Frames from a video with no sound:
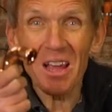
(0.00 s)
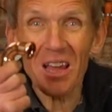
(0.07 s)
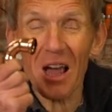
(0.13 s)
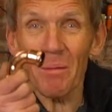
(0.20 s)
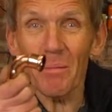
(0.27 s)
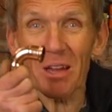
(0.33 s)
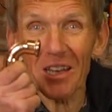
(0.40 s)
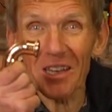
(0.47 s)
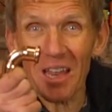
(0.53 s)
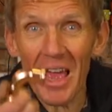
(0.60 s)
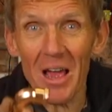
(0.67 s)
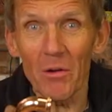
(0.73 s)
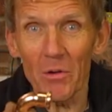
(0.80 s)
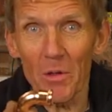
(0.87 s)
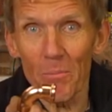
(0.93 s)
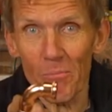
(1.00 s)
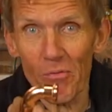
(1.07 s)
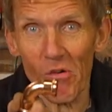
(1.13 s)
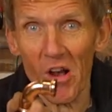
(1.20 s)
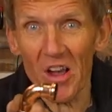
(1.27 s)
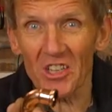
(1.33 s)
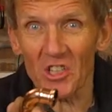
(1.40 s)
coming down in
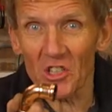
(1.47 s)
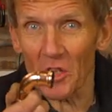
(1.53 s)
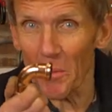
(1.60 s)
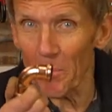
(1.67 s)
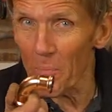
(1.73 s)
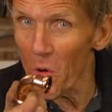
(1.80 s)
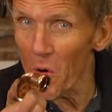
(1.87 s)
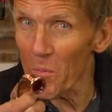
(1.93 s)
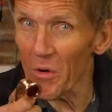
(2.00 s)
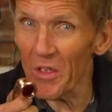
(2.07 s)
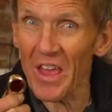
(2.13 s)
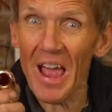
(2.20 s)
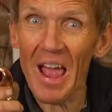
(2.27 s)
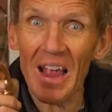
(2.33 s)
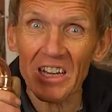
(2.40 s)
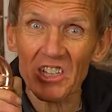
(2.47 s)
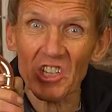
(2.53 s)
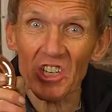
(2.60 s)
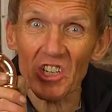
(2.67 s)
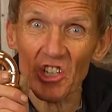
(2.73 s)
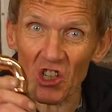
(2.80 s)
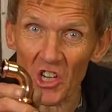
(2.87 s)
price to the point where they're
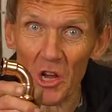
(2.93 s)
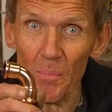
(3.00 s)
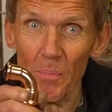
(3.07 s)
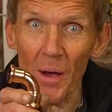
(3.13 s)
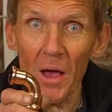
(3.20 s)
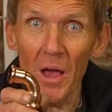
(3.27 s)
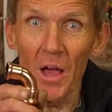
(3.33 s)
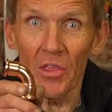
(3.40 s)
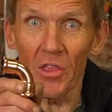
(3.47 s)
actually cheaper